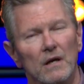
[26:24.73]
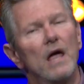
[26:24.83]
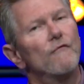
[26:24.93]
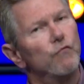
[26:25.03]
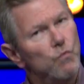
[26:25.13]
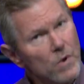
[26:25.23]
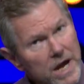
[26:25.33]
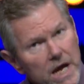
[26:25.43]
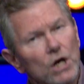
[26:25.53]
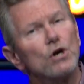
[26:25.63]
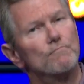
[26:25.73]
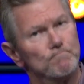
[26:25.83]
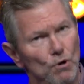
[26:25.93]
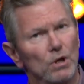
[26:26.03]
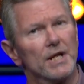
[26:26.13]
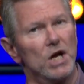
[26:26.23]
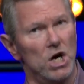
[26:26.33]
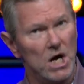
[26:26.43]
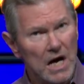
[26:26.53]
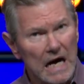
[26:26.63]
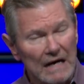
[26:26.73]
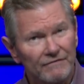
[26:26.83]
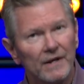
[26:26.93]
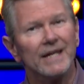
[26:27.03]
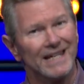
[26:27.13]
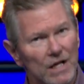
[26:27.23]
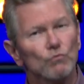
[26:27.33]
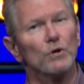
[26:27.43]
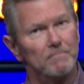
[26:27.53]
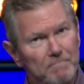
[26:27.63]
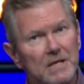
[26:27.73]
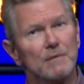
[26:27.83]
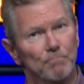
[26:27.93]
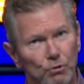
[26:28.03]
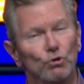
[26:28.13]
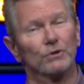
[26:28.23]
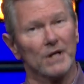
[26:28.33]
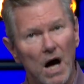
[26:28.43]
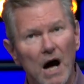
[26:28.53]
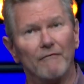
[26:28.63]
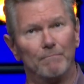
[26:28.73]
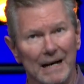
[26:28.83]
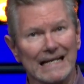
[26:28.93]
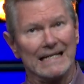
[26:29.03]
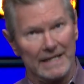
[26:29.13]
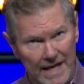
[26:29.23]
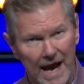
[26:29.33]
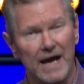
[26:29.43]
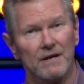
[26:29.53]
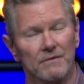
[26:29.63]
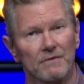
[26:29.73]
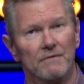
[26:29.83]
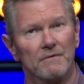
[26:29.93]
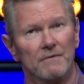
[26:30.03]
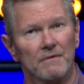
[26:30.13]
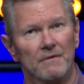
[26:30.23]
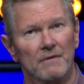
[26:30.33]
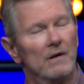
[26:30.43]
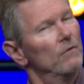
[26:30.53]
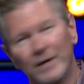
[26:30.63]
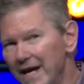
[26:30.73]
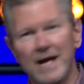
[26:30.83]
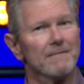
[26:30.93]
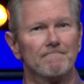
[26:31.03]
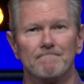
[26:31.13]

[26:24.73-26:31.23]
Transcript: If we could pull it off, it would be pulled off by today. We can't.